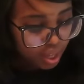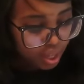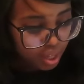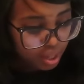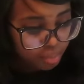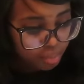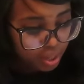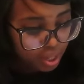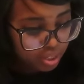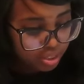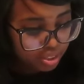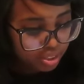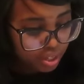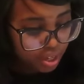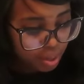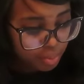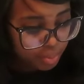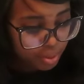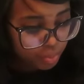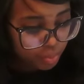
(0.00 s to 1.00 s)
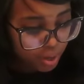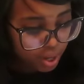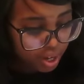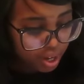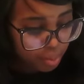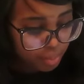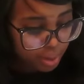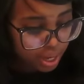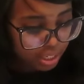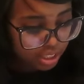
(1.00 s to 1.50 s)
Also, I'm going to
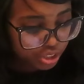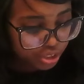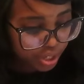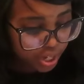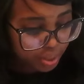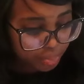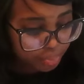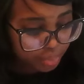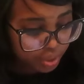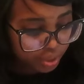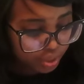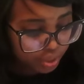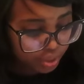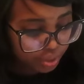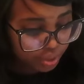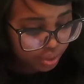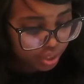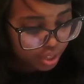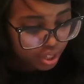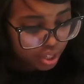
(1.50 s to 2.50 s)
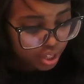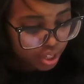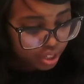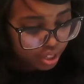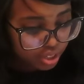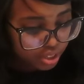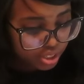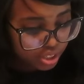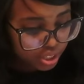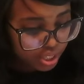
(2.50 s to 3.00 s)
walk on my treadmill.
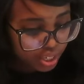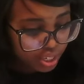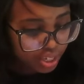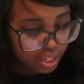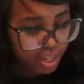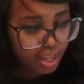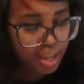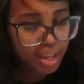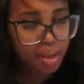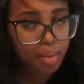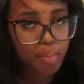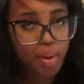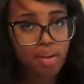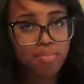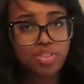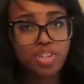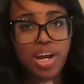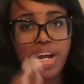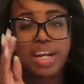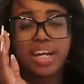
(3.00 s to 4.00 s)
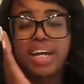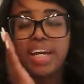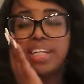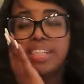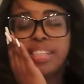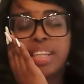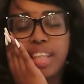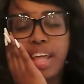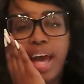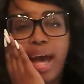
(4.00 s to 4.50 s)
Usually, I've tried to get
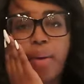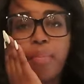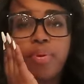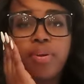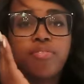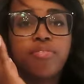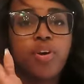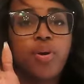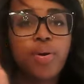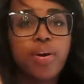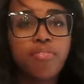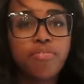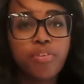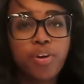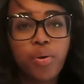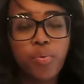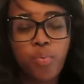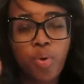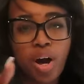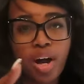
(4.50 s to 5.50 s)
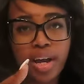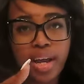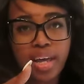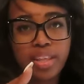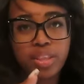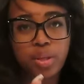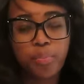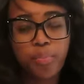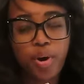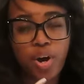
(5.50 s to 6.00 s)
into the habit of going for a walk
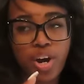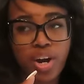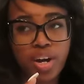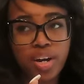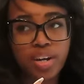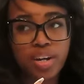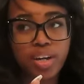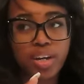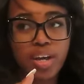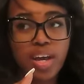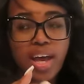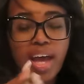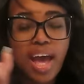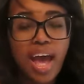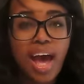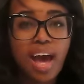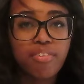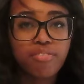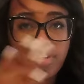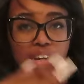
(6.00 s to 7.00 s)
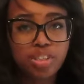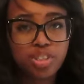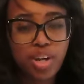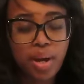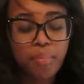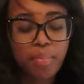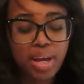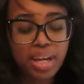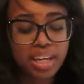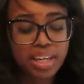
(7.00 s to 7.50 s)
at the park after I
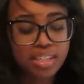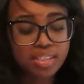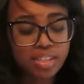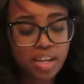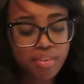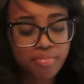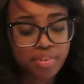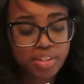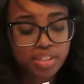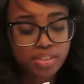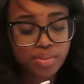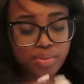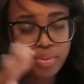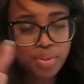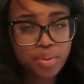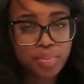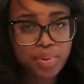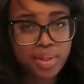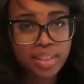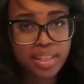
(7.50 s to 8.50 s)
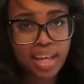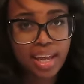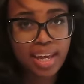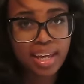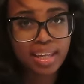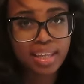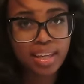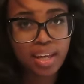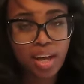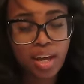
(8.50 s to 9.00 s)
drop my kids off at school, but
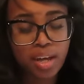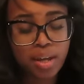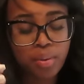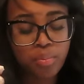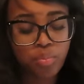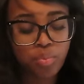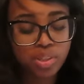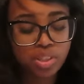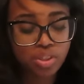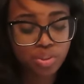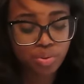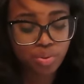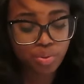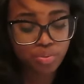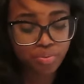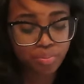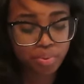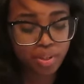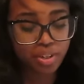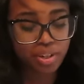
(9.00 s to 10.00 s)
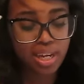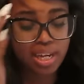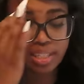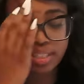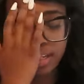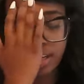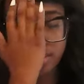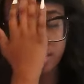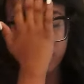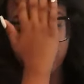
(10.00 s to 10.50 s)
they went to school from their
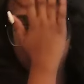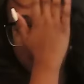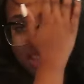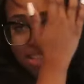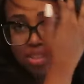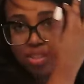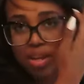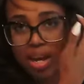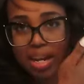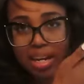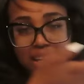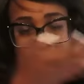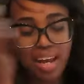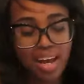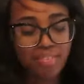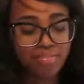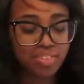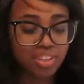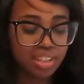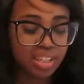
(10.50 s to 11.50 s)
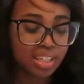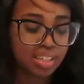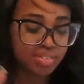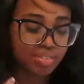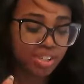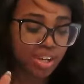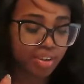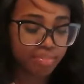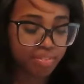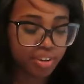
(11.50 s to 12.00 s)
dad's house today, so I didn't have to
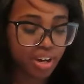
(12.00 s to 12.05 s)
leave, so I